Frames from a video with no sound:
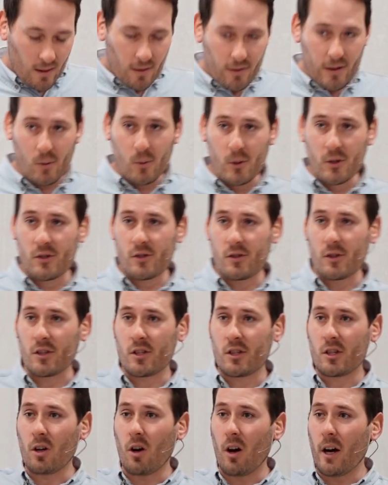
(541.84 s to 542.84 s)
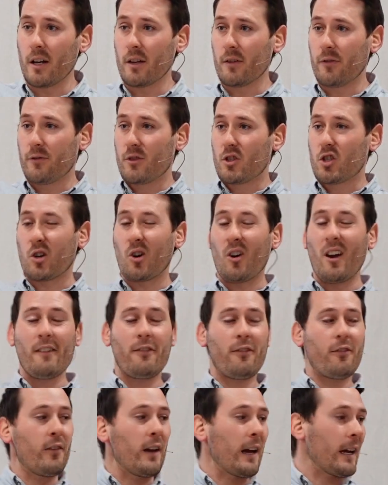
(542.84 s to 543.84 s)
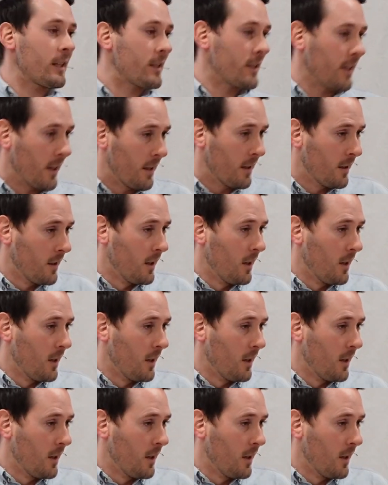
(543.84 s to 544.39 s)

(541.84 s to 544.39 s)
There was this kind of trifecta